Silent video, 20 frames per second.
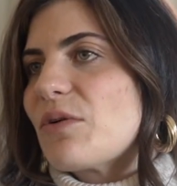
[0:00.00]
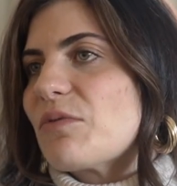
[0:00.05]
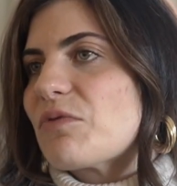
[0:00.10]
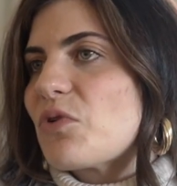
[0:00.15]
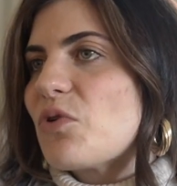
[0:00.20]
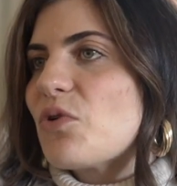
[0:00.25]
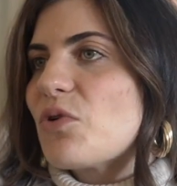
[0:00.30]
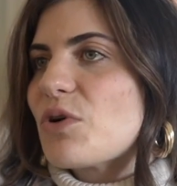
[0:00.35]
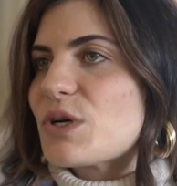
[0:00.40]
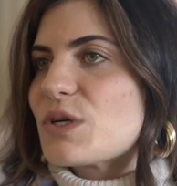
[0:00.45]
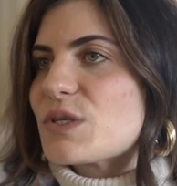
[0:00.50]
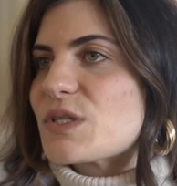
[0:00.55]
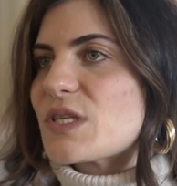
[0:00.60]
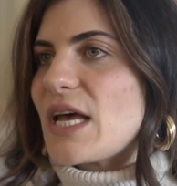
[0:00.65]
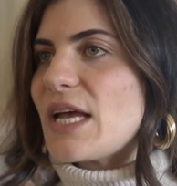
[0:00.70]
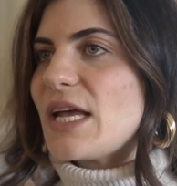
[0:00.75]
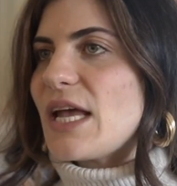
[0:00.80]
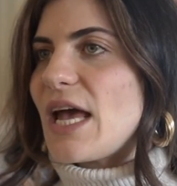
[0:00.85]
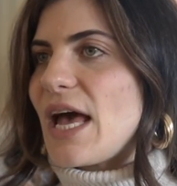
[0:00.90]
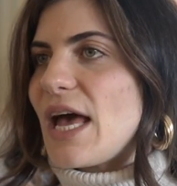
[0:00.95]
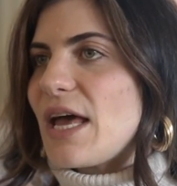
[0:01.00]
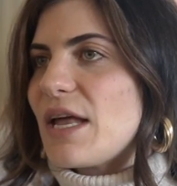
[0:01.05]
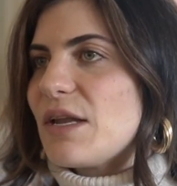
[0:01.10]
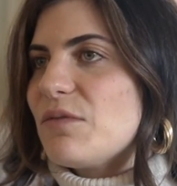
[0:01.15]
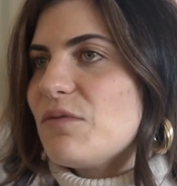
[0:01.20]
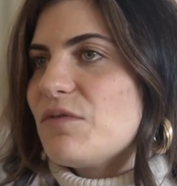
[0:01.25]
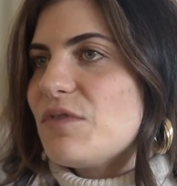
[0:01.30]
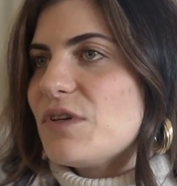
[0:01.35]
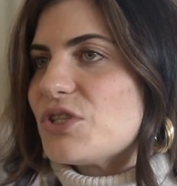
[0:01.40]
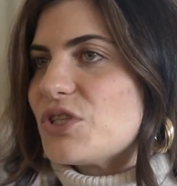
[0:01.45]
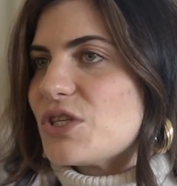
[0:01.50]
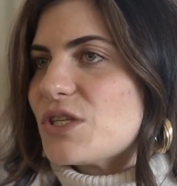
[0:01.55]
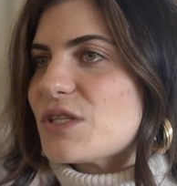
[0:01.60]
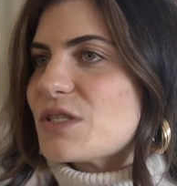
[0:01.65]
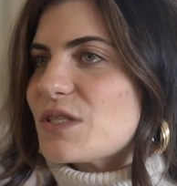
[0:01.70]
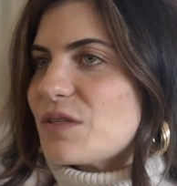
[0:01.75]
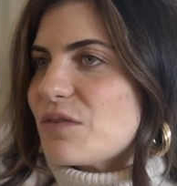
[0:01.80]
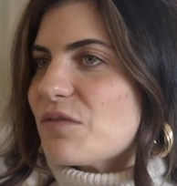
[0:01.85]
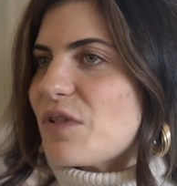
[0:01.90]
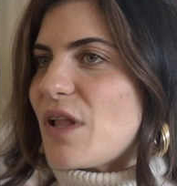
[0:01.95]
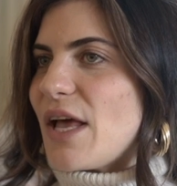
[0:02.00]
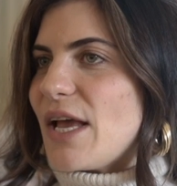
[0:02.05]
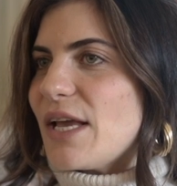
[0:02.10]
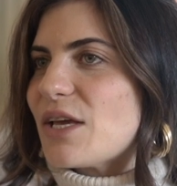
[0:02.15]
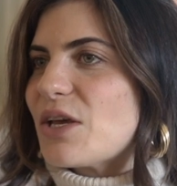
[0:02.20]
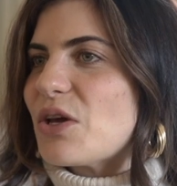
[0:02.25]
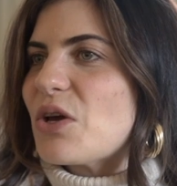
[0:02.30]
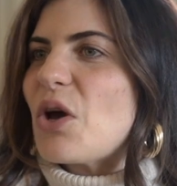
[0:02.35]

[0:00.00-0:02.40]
of course, I had visions of like